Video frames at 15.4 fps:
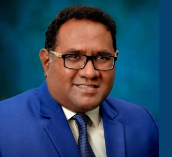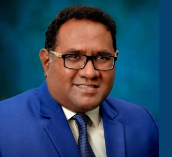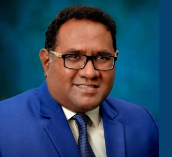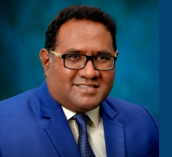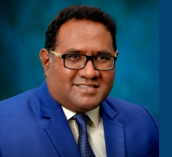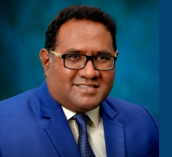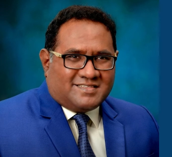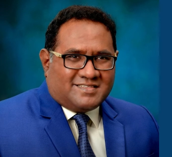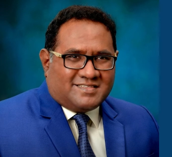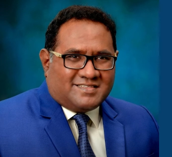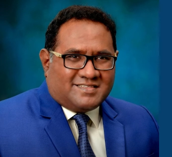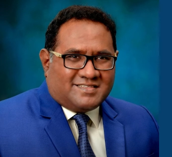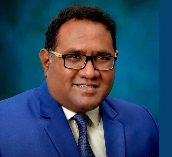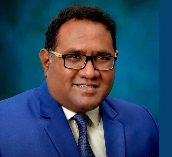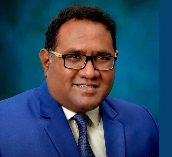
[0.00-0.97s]

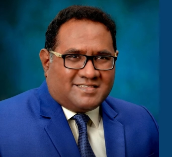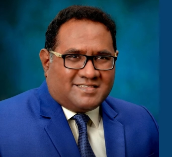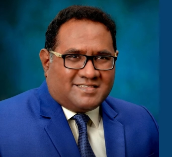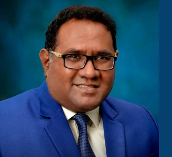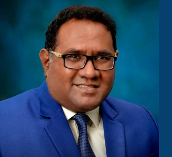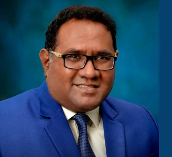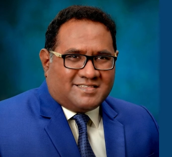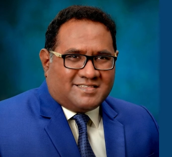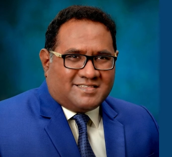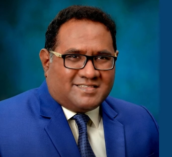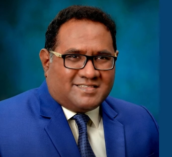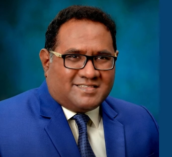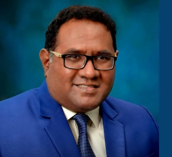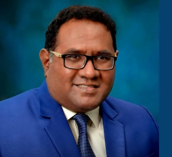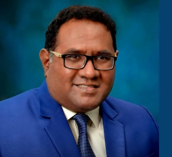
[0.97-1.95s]

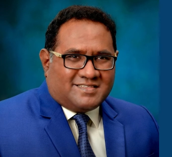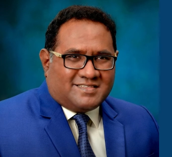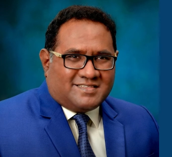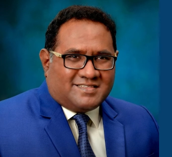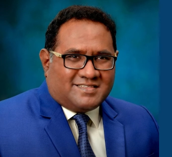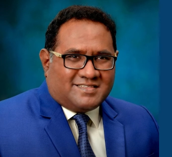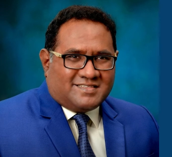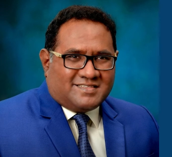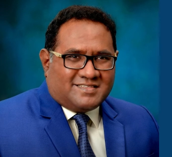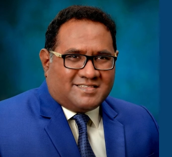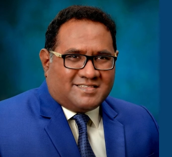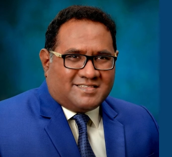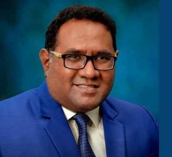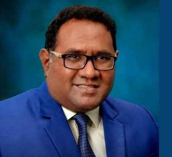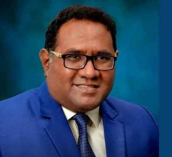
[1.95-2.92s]

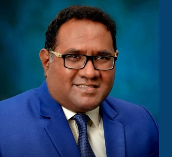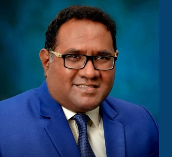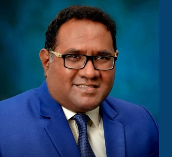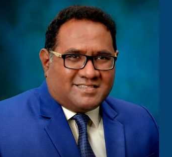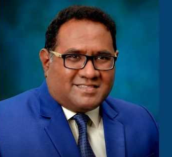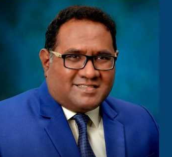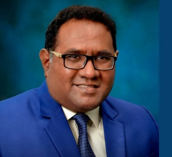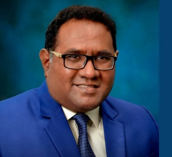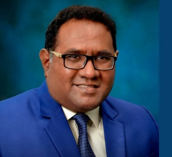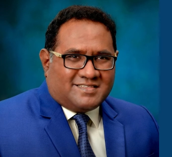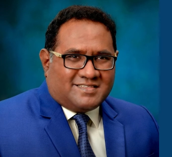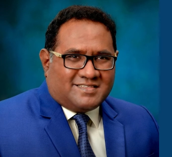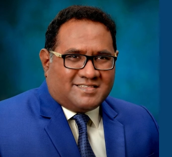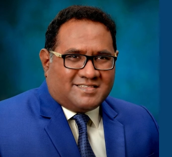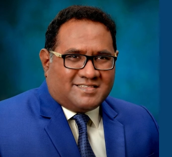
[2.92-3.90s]

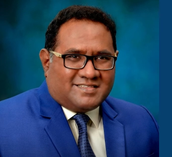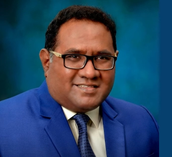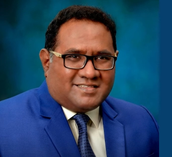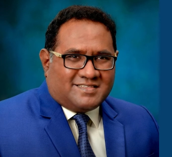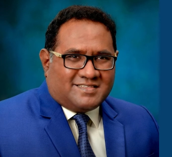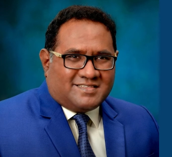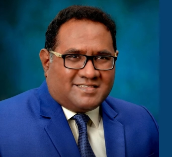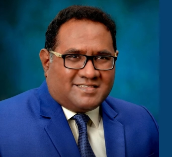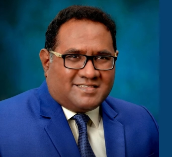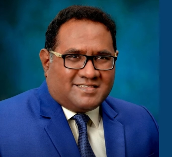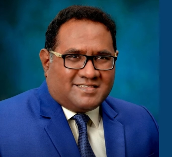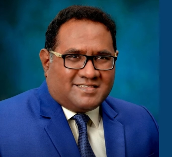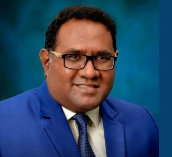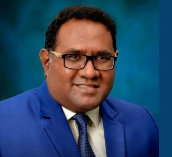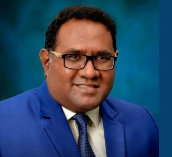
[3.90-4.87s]

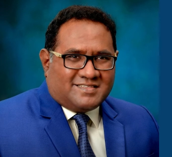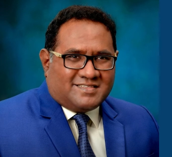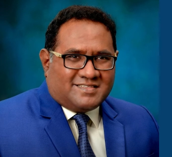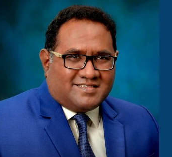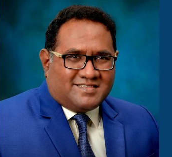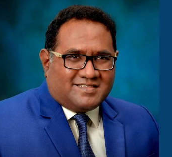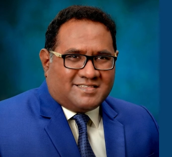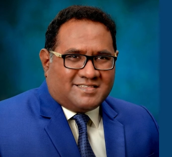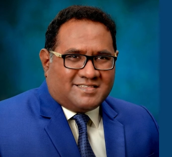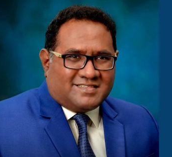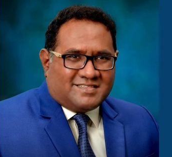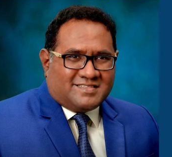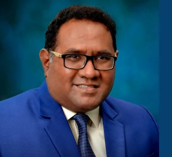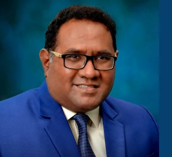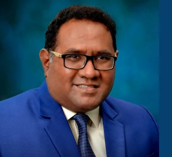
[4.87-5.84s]

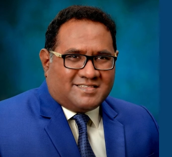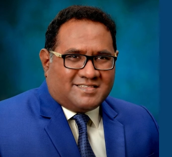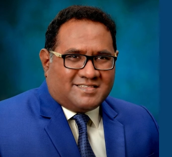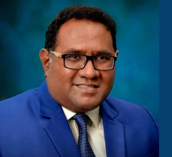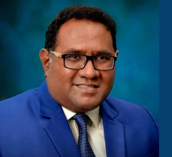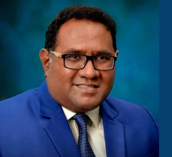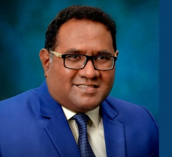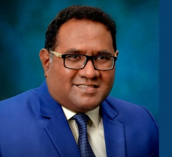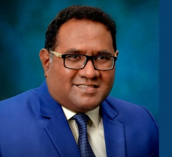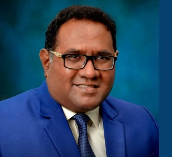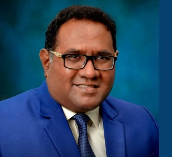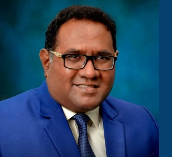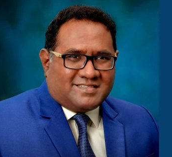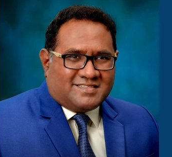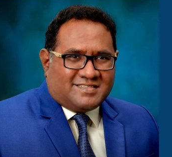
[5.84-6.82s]

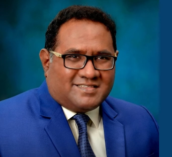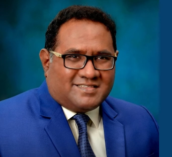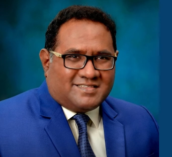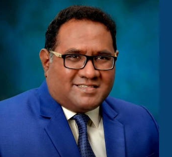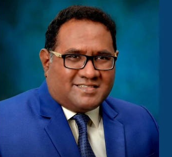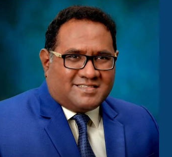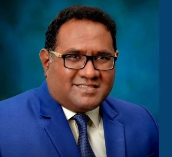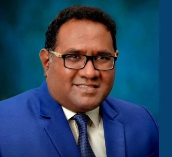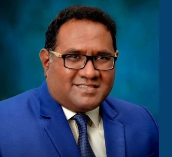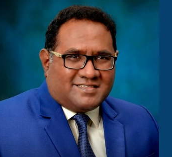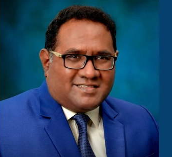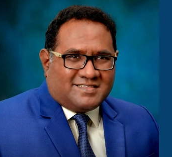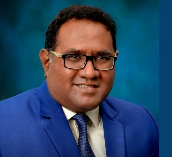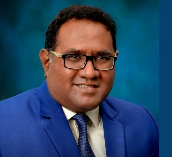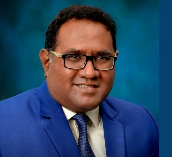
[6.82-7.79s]

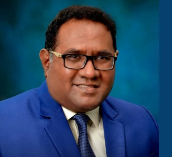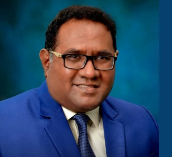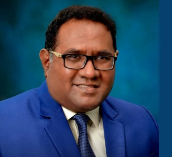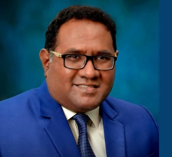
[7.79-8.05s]
[no speech]